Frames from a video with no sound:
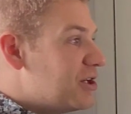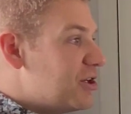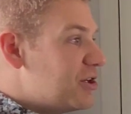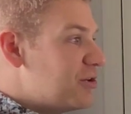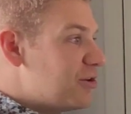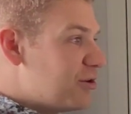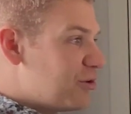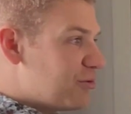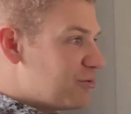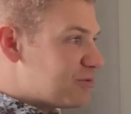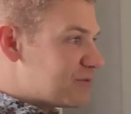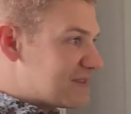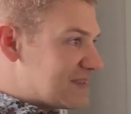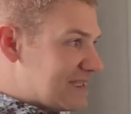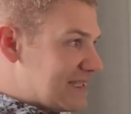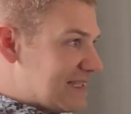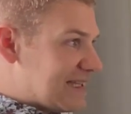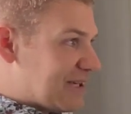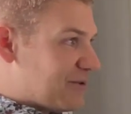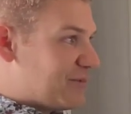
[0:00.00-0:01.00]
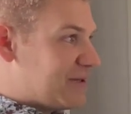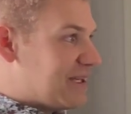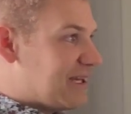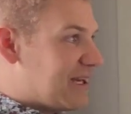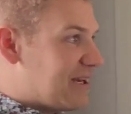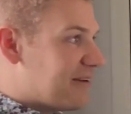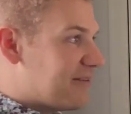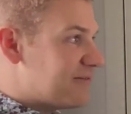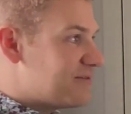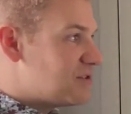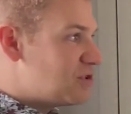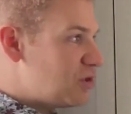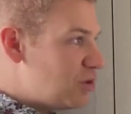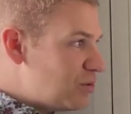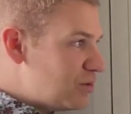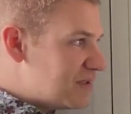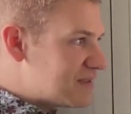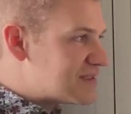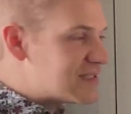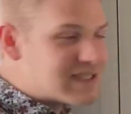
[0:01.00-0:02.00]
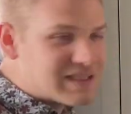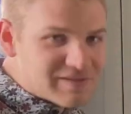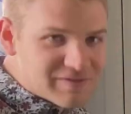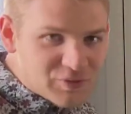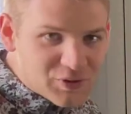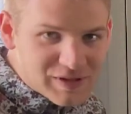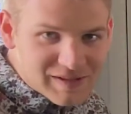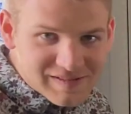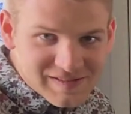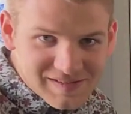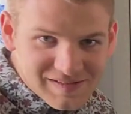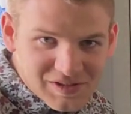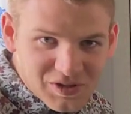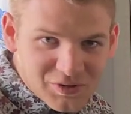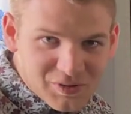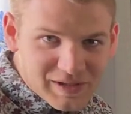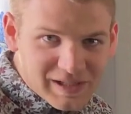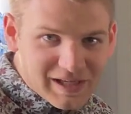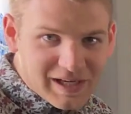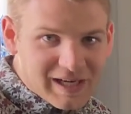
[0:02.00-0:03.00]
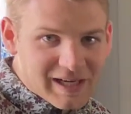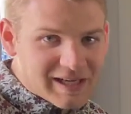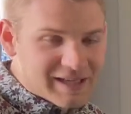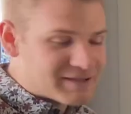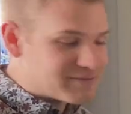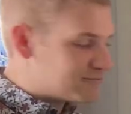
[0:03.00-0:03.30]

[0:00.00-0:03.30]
You'll see that we have two distinct voices going on.